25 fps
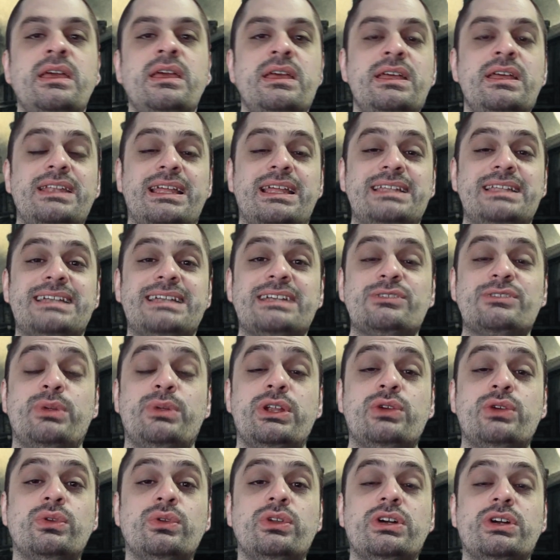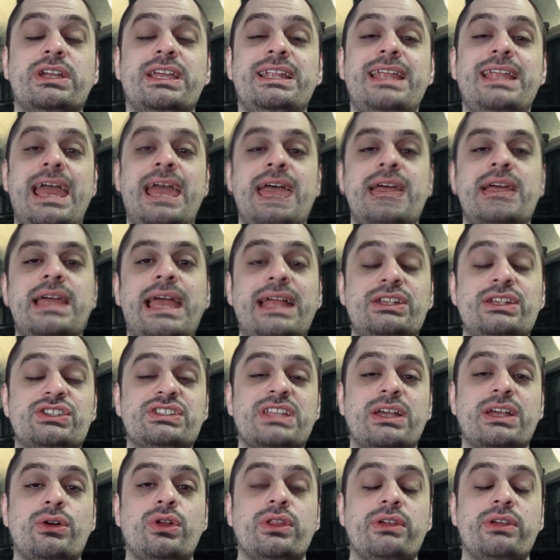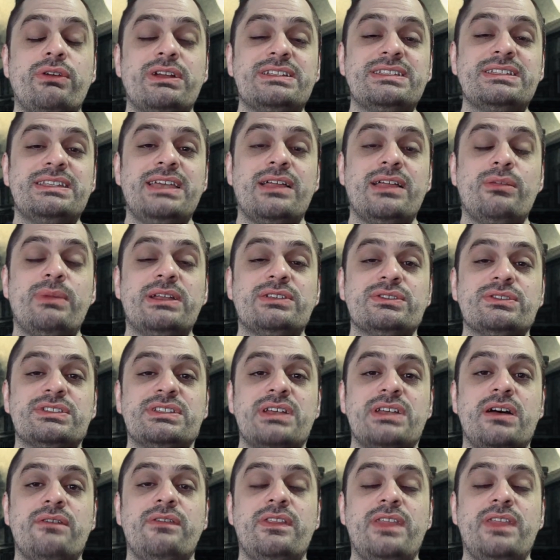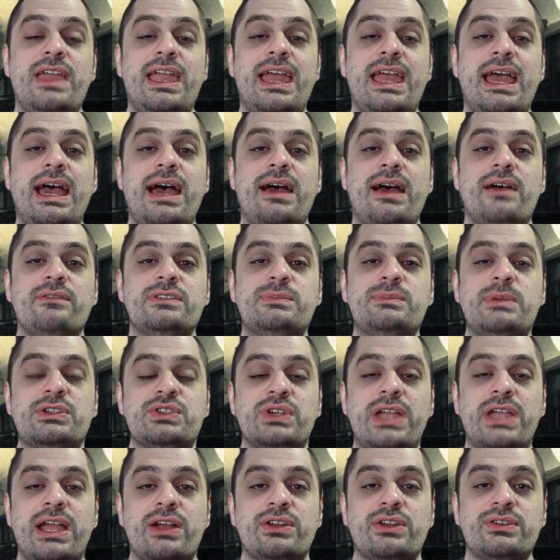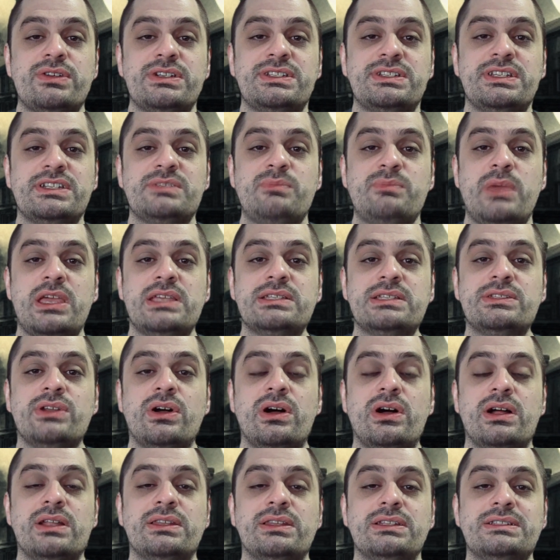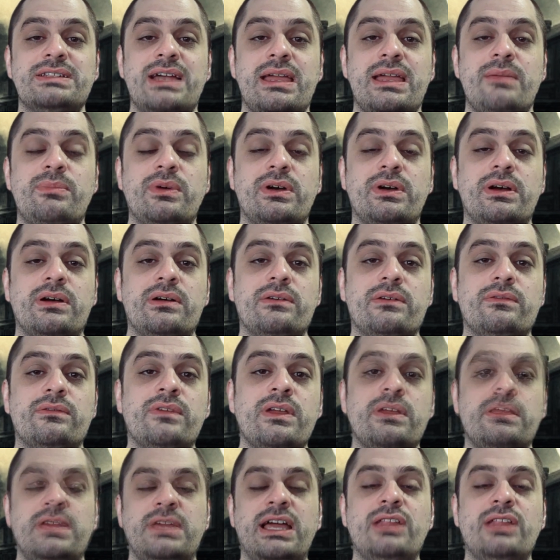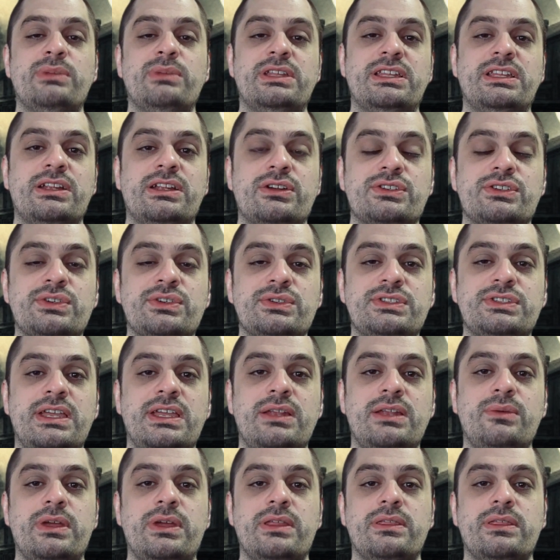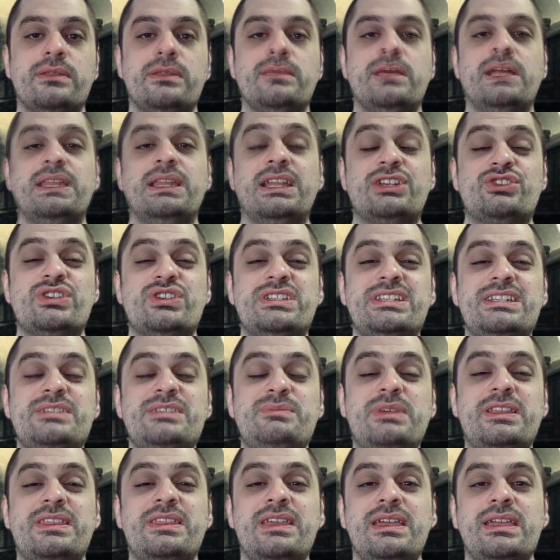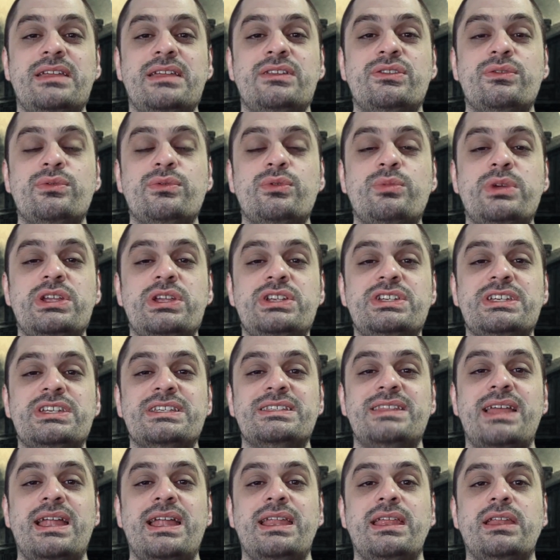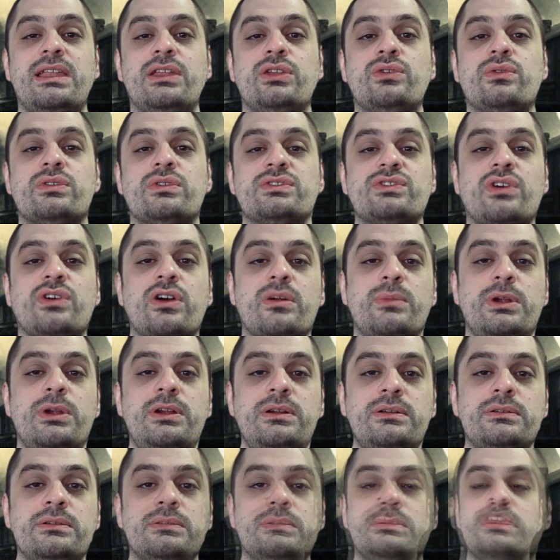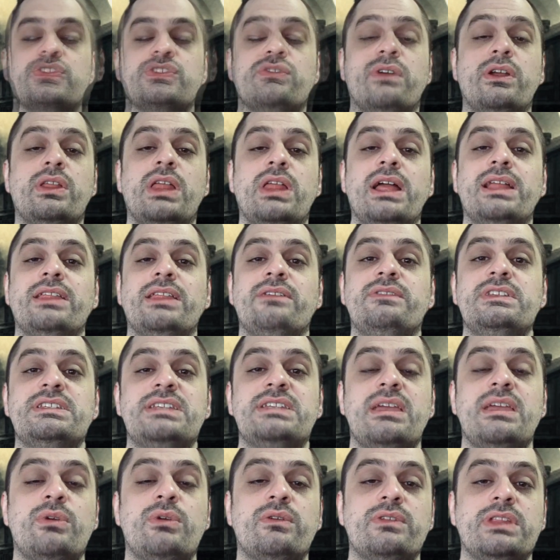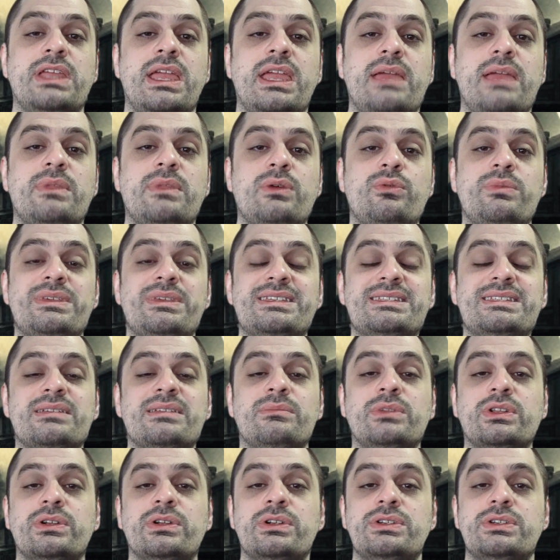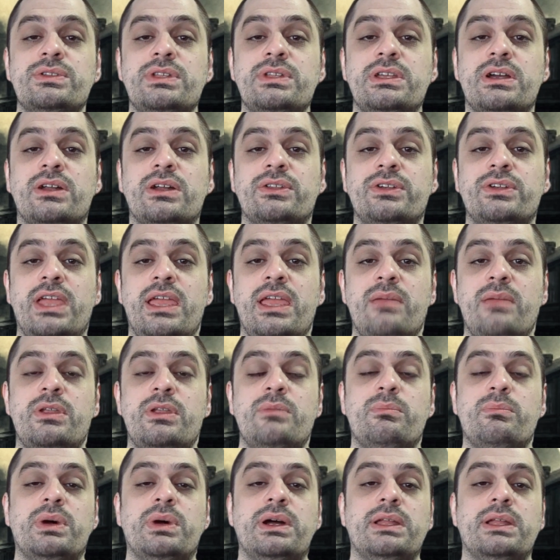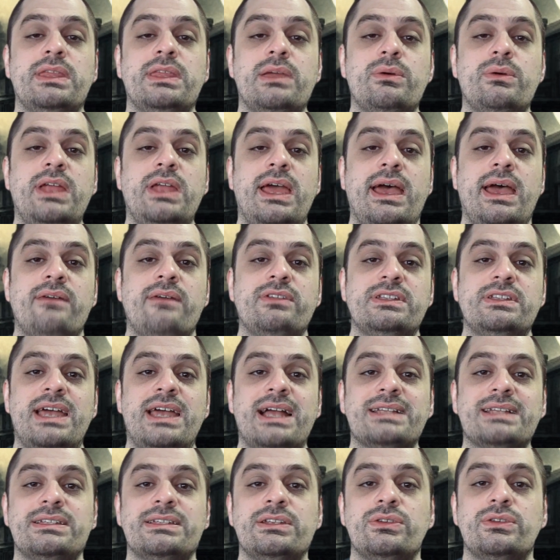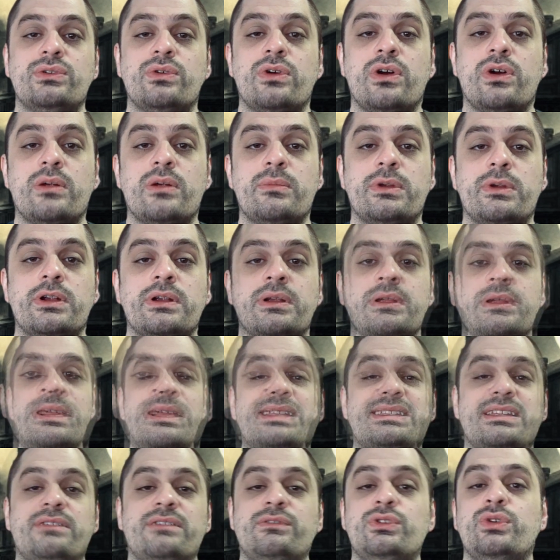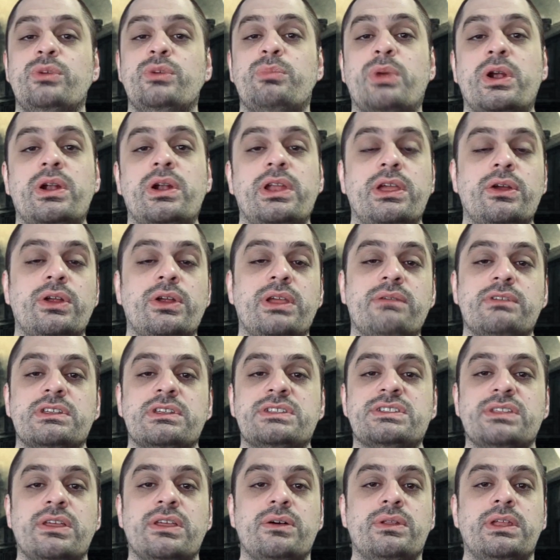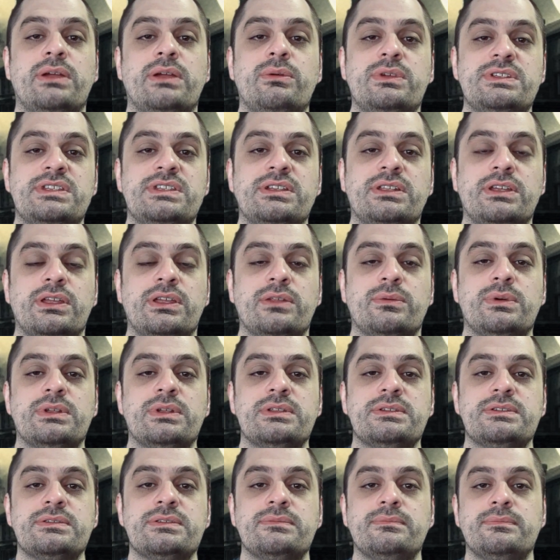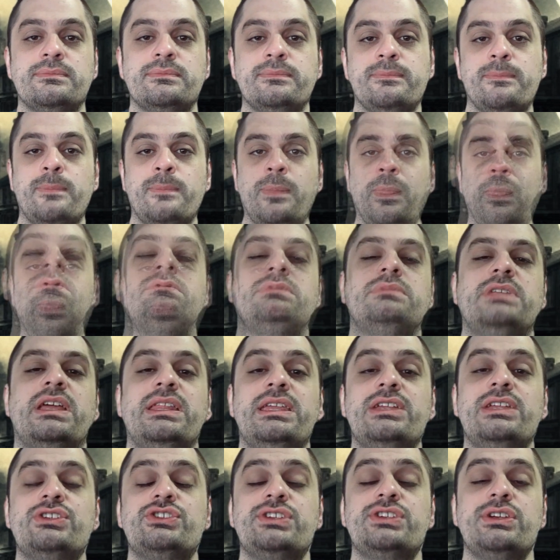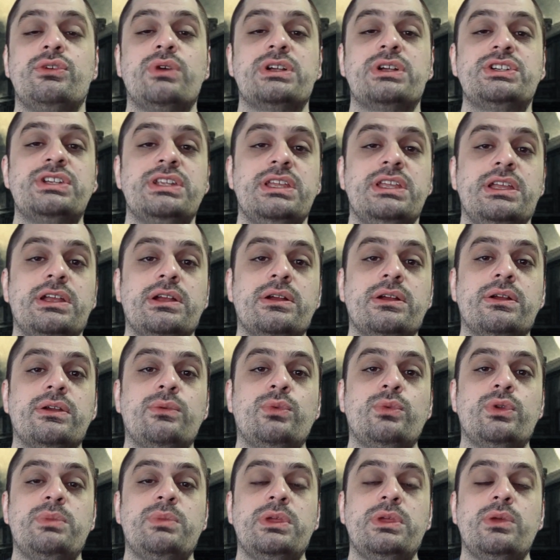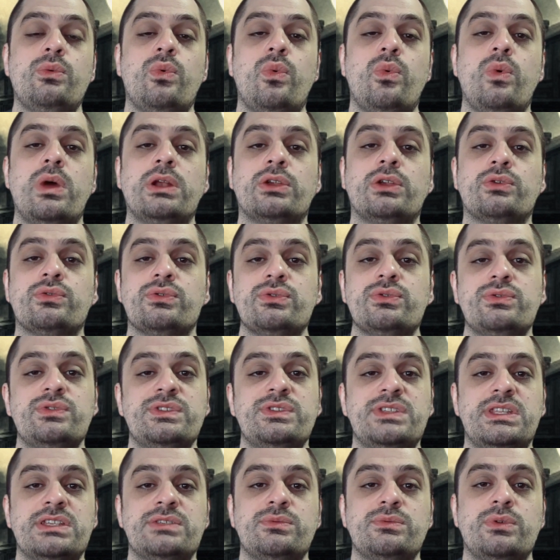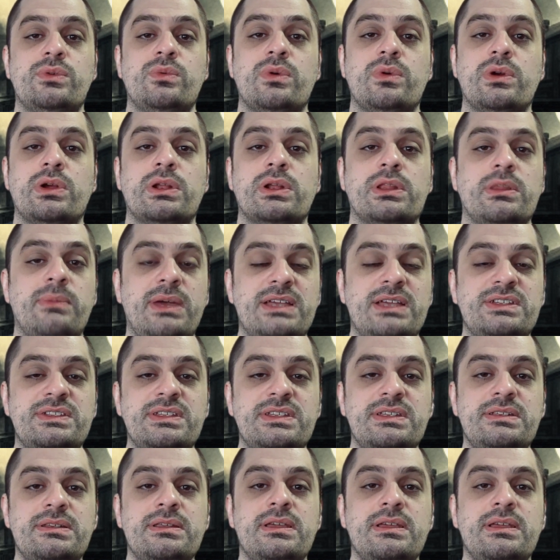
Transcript: Now, these guys are pretty cool looking, and just like all the rest of the elemental stuff, they have special characteristics based on the type of element that they're associated with. Electricity's big thing in Through the Breach is that it ignores armor. So very likely if these came over the game, they would be similar to the other Gaiman, but they would have attacks that ignore armor, instead of doing burning or giving slow like we see on the other ones. Now, the interesting question here would be what crews this would work the best in.